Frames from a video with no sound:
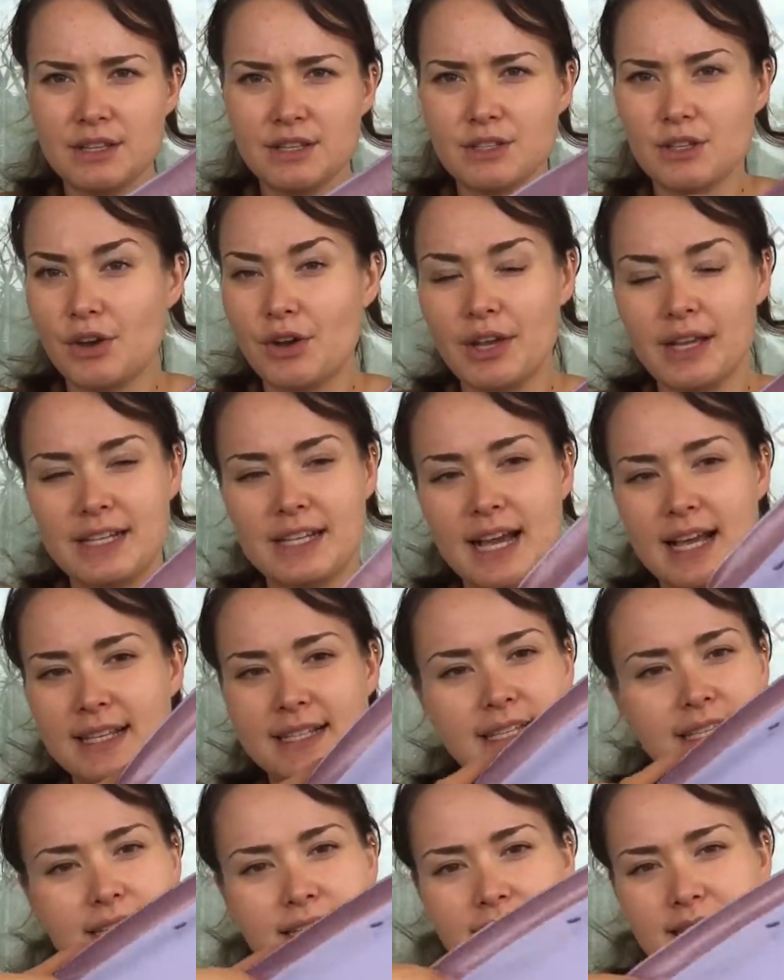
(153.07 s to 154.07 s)
so it
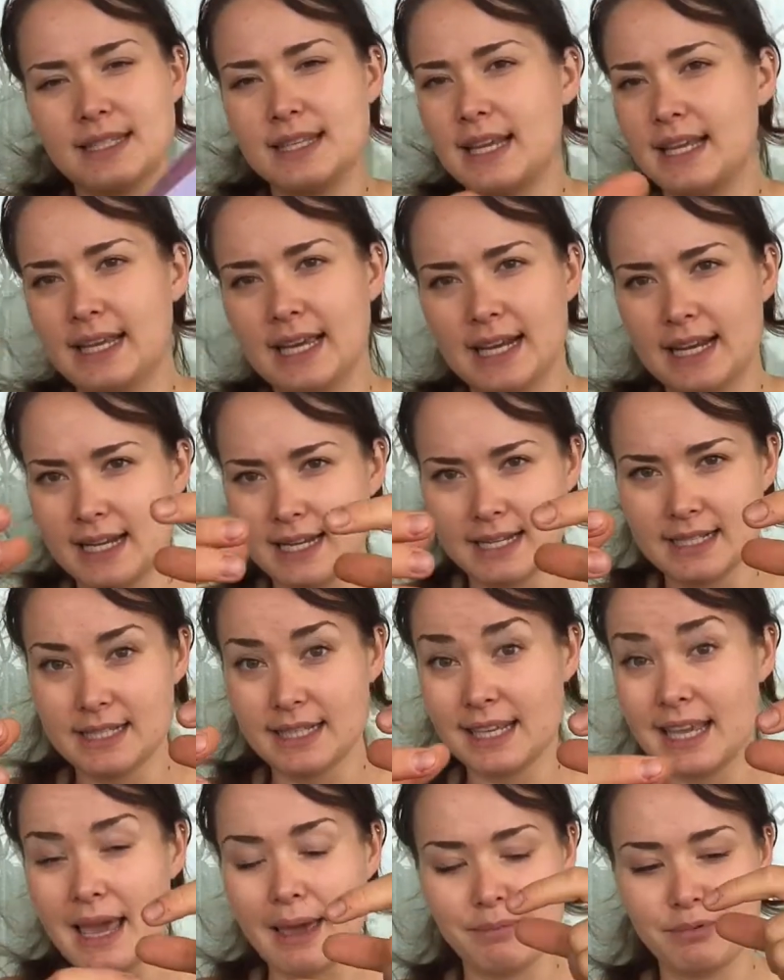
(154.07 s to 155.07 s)
doesn't, again, it
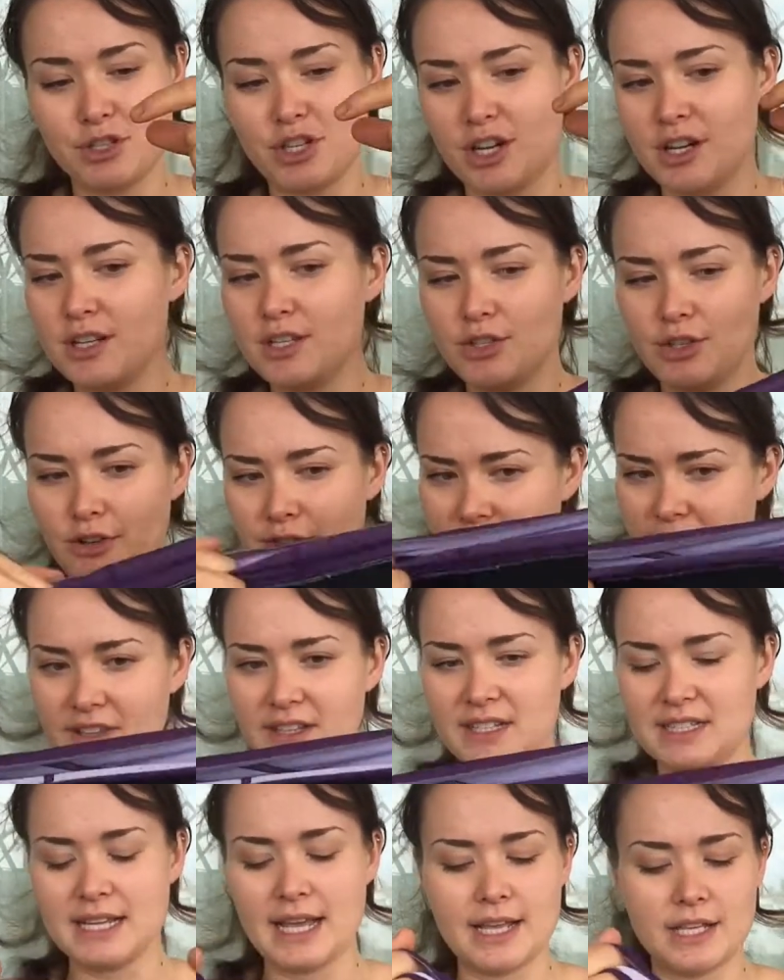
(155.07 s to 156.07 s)
doesn't capture, so it
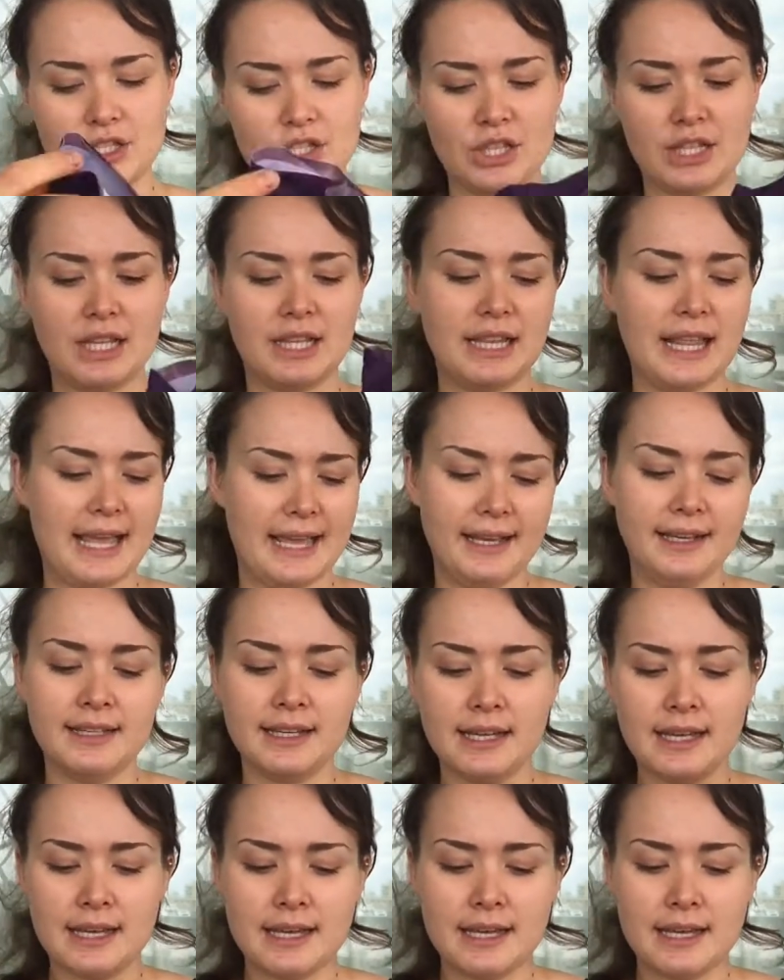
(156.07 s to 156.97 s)
feels nice on the leg.